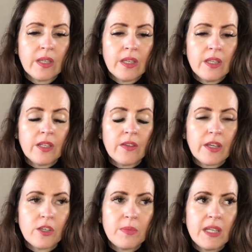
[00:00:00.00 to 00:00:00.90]
You know,
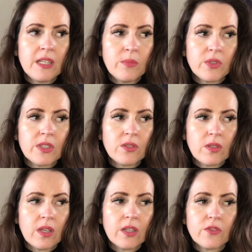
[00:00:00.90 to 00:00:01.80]
that could be anybody in your
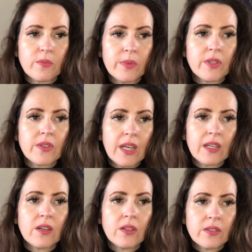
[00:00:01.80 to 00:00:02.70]
life, but they
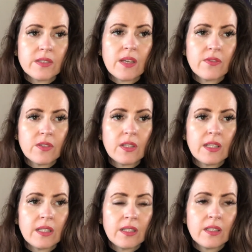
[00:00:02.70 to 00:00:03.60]
are
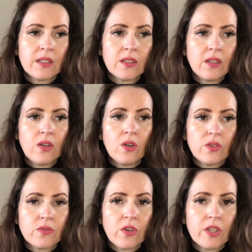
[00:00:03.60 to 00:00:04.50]
definitely on
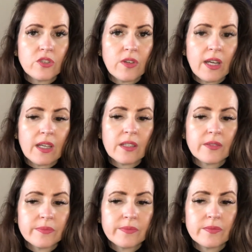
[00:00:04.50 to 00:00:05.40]
the right track,
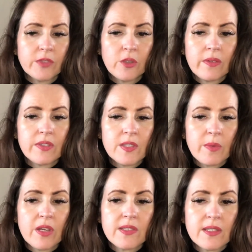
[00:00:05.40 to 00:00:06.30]
whoever this
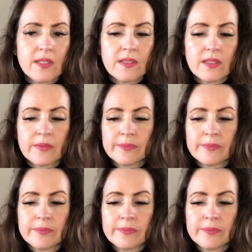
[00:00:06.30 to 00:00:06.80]
person is.